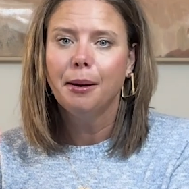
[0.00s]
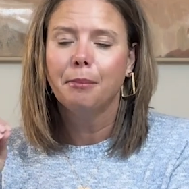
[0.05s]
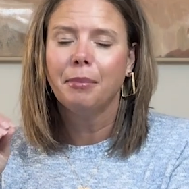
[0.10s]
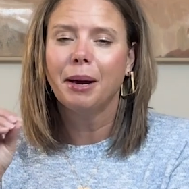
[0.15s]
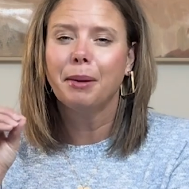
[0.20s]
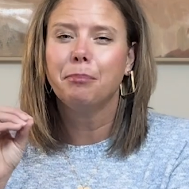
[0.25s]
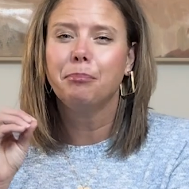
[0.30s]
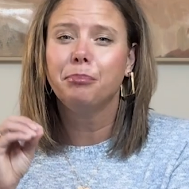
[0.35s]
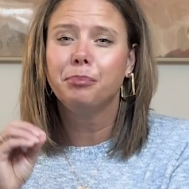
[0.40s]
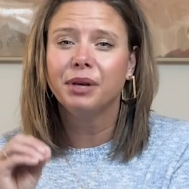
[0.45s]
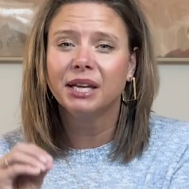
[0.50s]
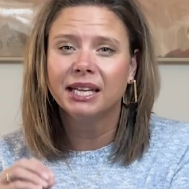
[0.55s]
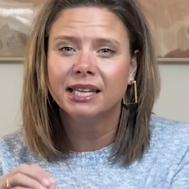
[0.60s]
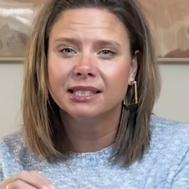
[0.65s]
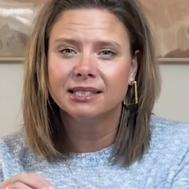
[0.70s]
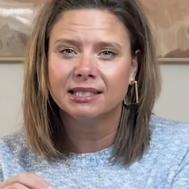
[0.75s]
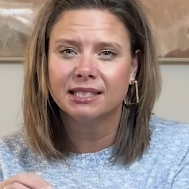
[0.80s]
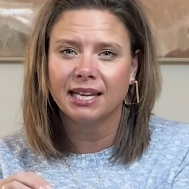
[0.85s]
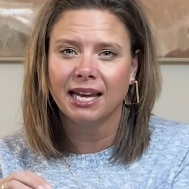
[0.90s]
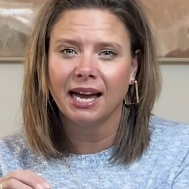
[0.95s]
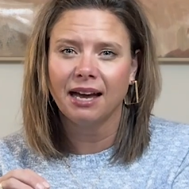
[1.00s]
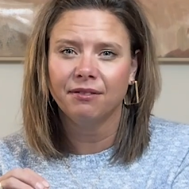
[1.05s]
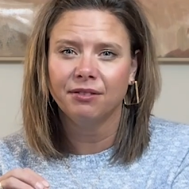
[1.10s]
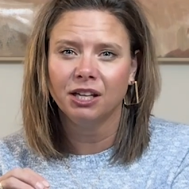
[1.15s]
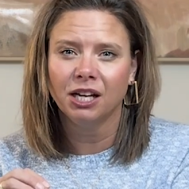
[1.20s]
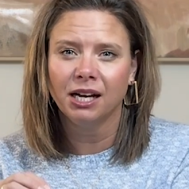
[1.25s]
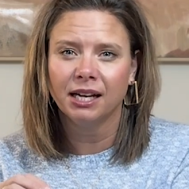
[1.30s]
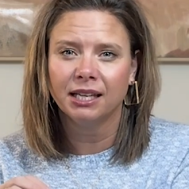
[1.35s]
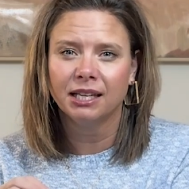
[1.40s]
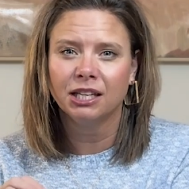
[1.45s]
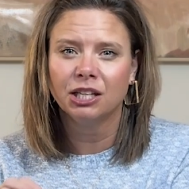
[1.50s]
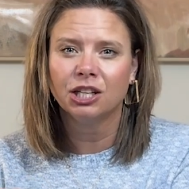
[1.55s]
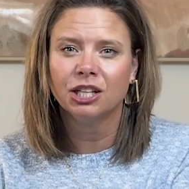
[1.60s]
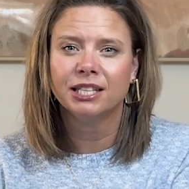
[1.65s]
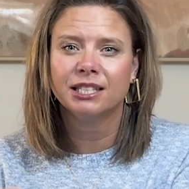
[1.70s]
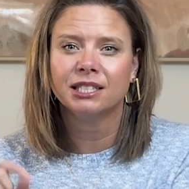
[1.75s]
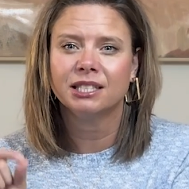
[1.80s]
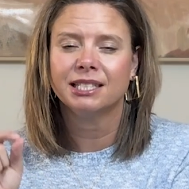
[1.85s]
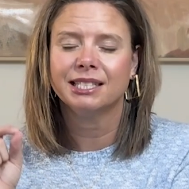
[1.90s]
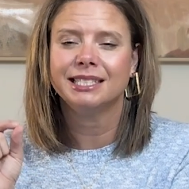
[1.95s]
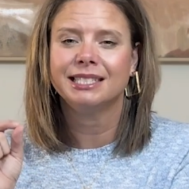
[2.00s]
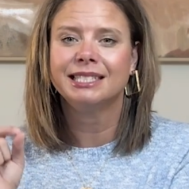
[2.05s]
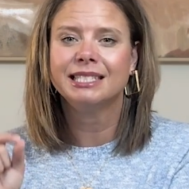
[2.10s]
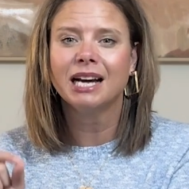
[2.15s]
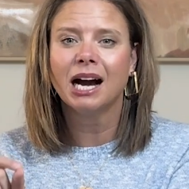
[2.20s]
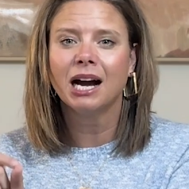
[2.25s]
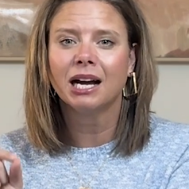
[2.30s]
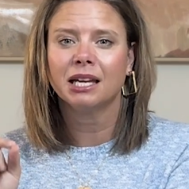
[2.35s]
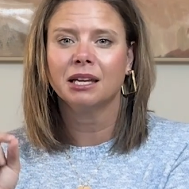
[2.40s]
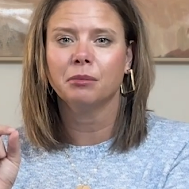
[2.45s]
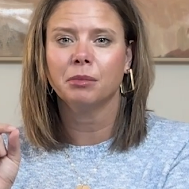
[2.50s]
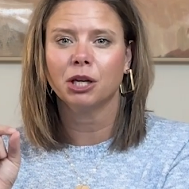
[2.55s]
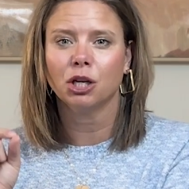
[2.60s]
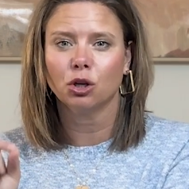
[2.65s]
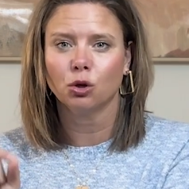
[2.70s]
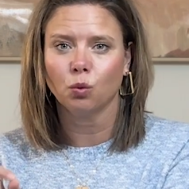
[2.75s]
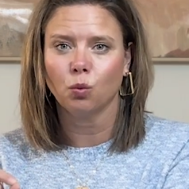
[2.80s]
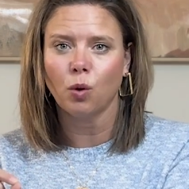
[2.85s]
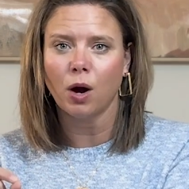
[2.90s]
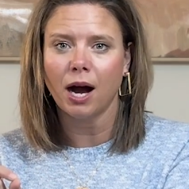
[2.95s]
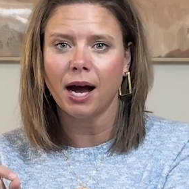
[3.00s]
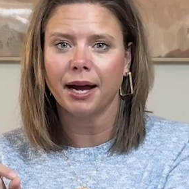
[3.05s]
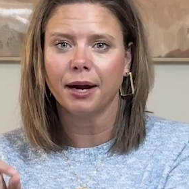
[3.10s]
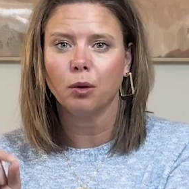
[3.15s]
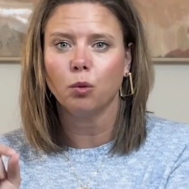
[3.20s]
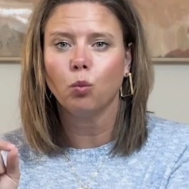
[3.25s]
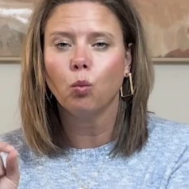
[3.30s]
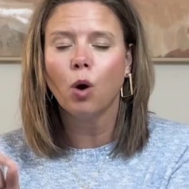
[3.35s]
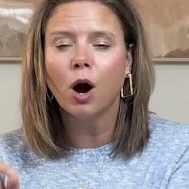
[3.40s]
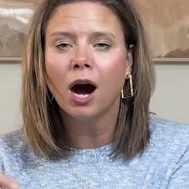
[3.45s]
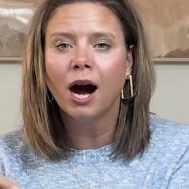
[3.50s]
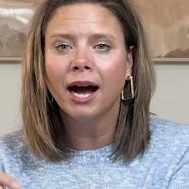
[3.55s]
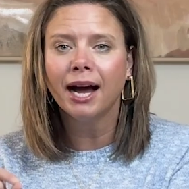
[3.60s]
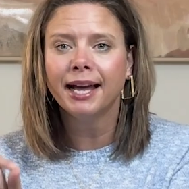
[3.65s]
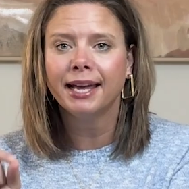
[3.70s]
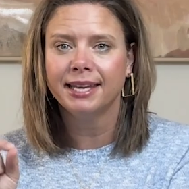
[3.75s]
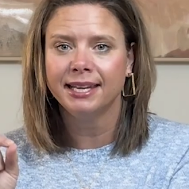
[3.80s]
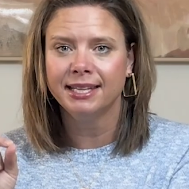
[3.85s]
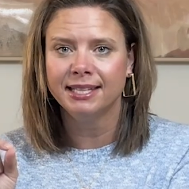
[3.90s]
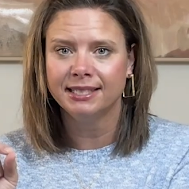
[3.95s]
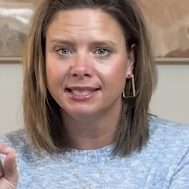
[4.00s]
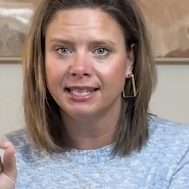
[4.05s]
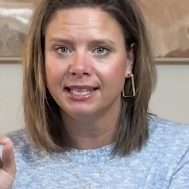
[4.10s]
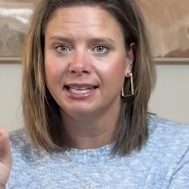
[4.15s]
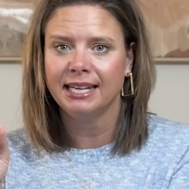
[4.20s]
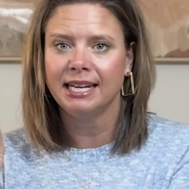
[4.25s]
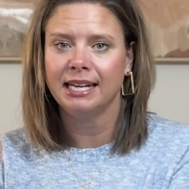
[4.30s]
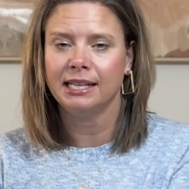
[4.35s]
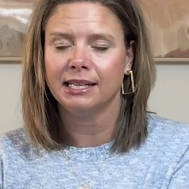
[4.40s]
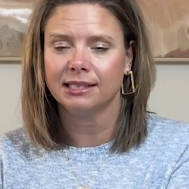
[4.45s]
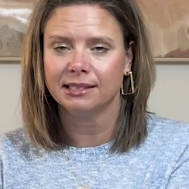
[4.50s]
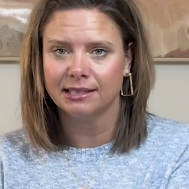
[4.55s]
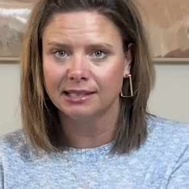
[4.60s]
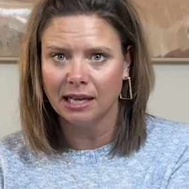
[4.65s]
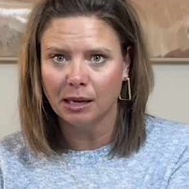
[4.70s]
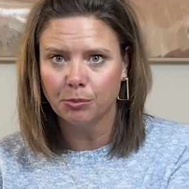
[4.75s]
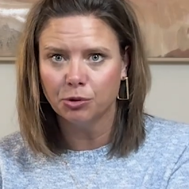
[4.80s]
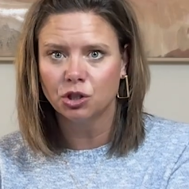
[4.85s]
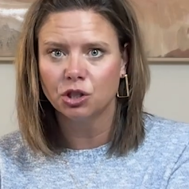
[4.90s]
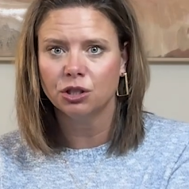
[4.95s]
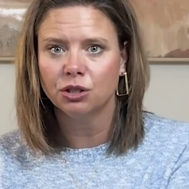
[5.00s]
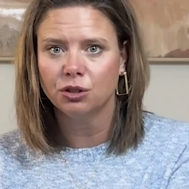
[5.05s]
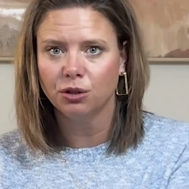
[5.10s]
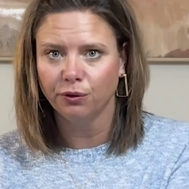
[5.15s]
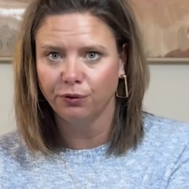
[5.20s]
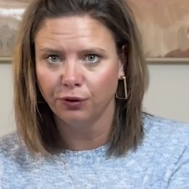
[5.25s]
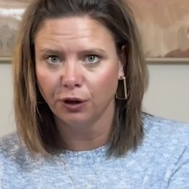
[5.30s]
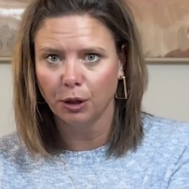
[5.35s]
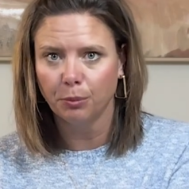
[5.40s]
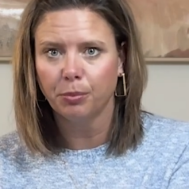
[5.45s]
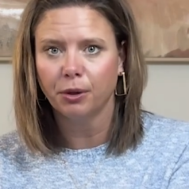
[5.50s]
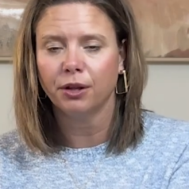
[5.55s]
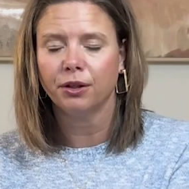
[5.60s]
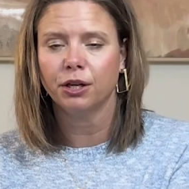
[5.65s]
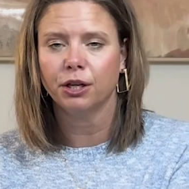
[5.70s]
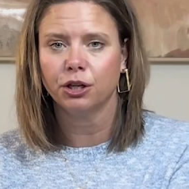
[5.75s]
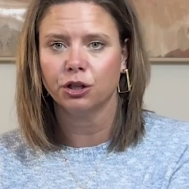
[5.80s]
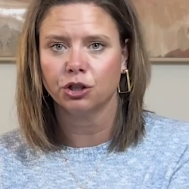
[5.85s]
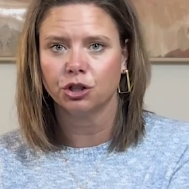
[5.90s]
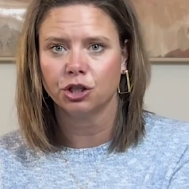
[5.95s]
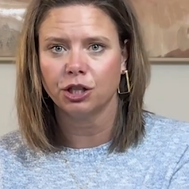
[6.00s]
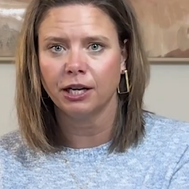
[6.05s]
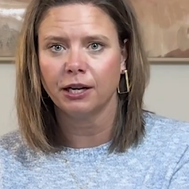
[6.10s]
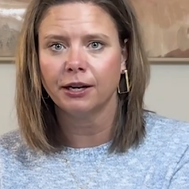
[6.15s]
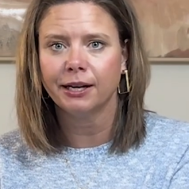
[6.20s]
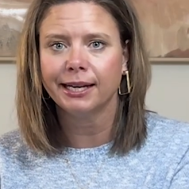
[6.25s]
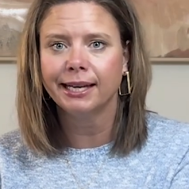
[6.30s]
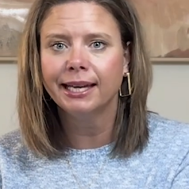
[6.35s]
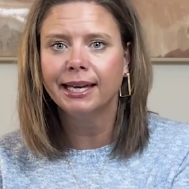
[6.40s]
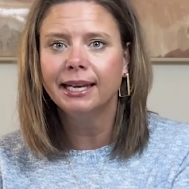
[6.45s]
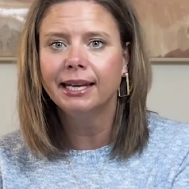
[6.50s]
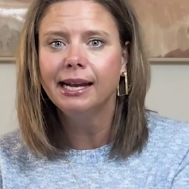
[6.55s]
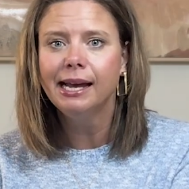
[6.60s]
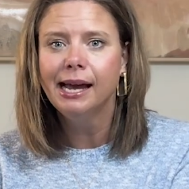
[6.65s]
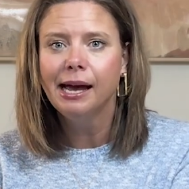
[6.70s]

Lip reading: My biggest caveat here is to document your why. Why is it an exception to FERPA that you're sharing it?